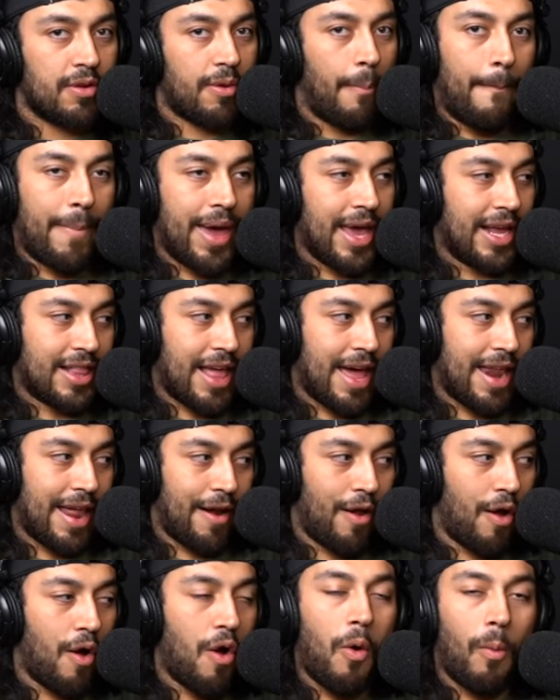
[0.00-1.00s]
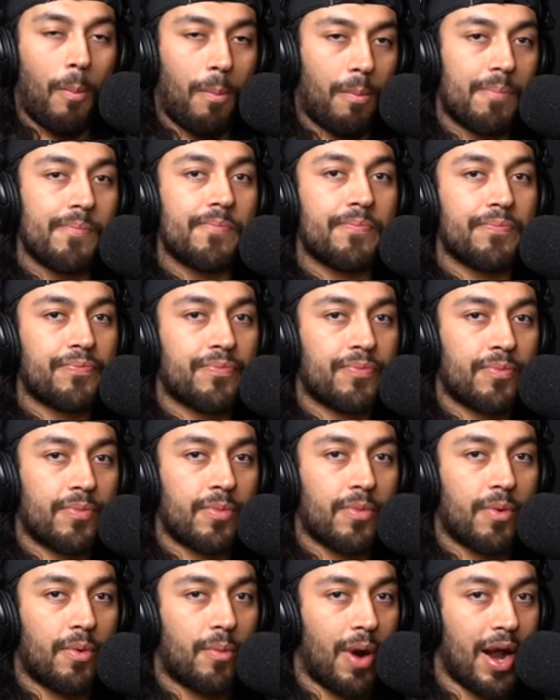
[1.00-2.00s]
Make that at home,
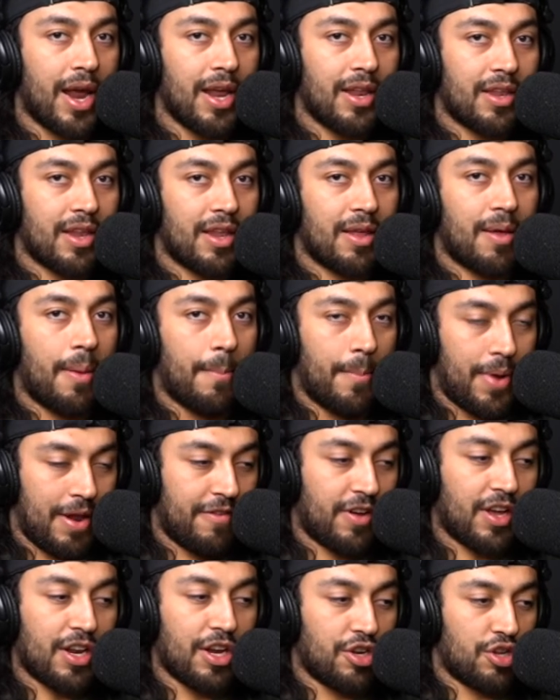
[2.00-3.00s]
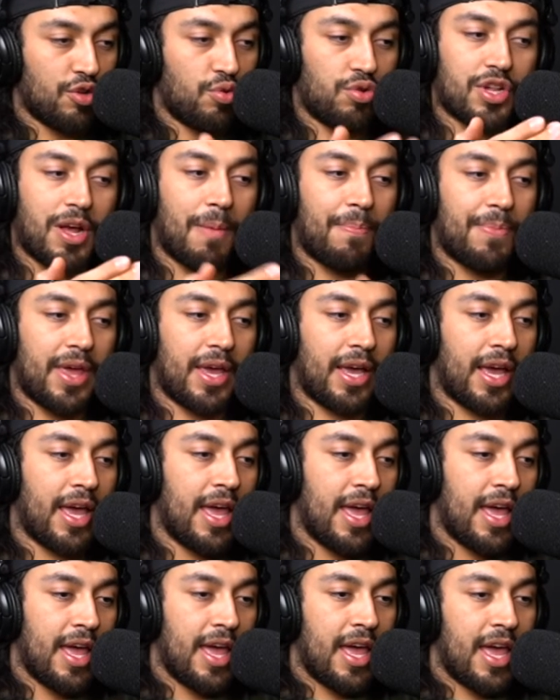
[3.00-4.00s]
right? But if you're going to do something,
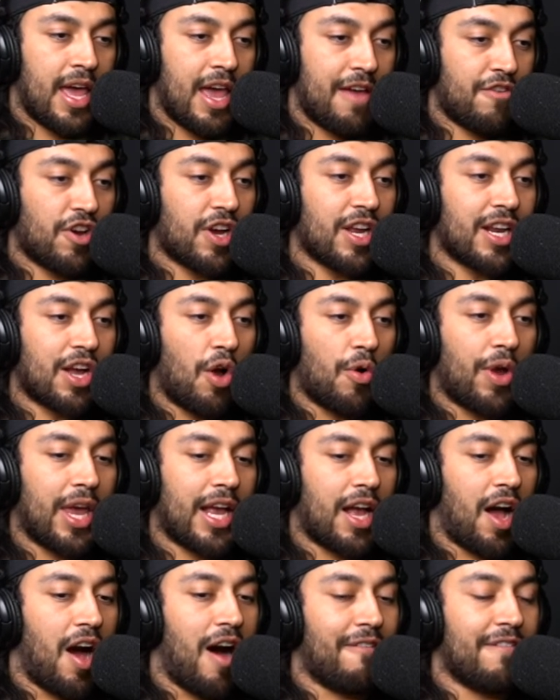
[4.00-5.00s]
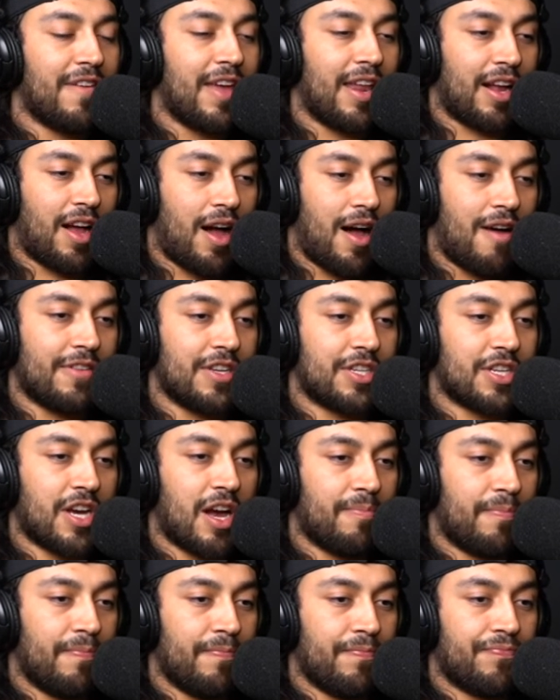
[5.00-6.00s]
if you're going to go get coffee at a coffee
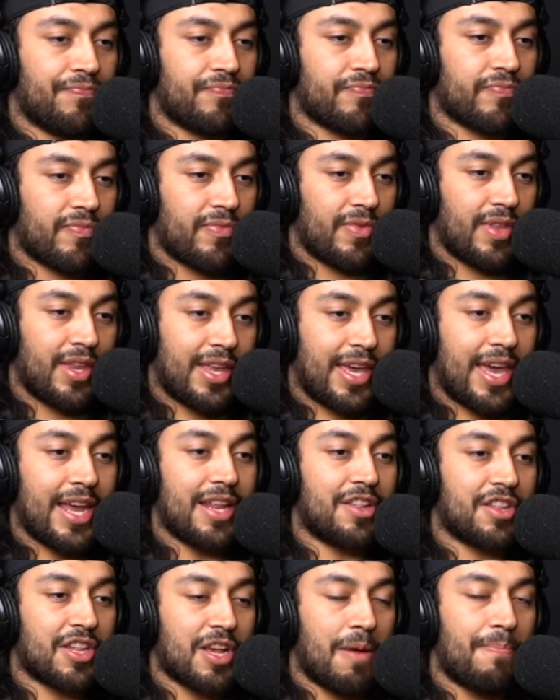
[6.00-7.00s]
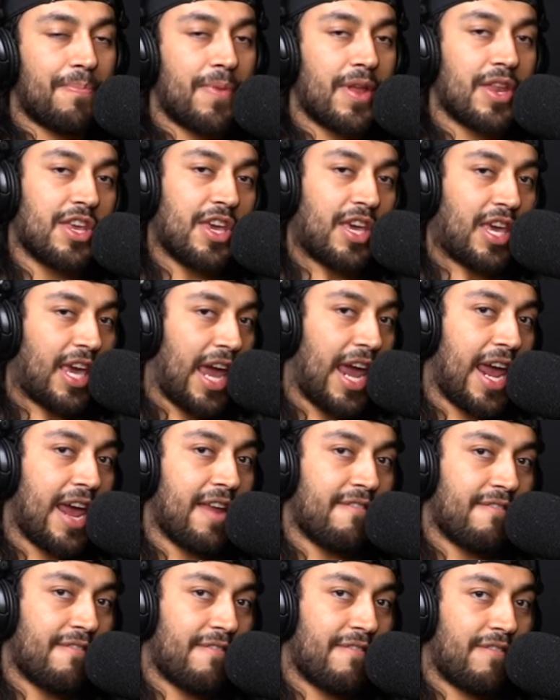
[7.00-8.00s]
shop, get something you
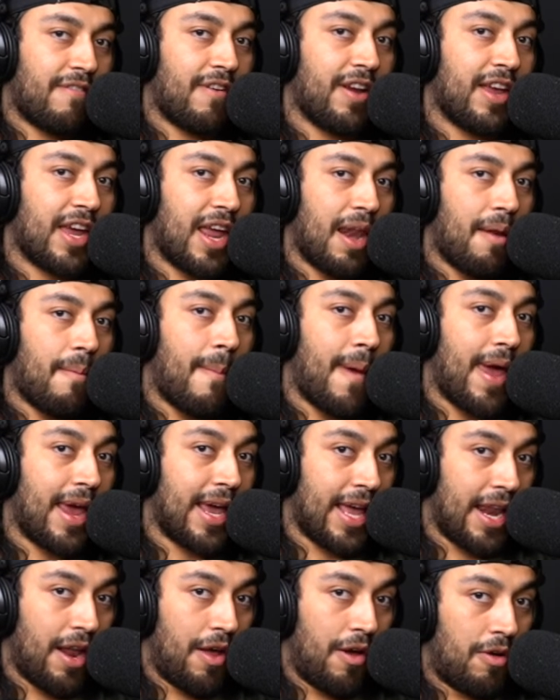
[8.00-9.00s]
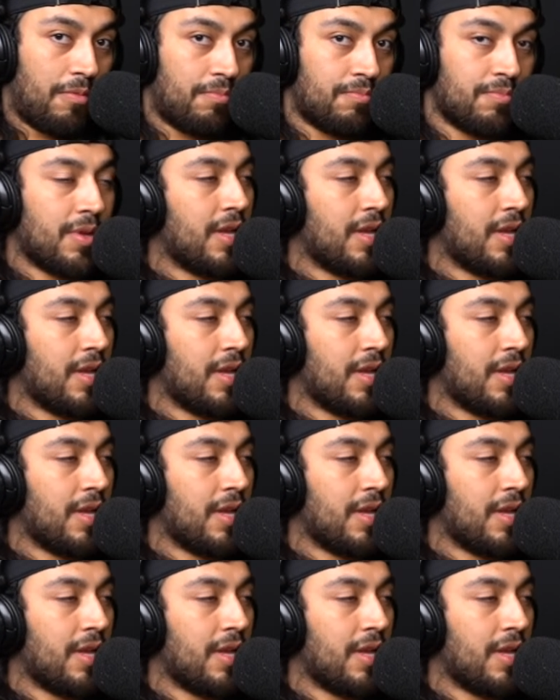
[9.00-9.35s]
can't freaking make at home.